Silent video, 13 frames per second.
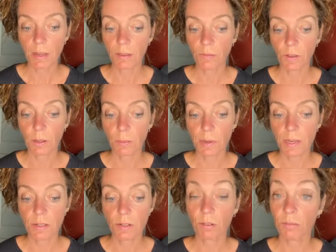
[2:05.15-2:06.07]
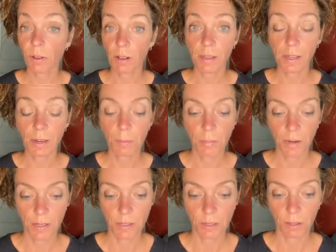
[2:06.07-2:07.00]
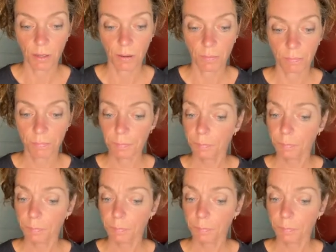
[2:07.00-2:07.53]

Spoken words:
and the Philippines are falling prey to them.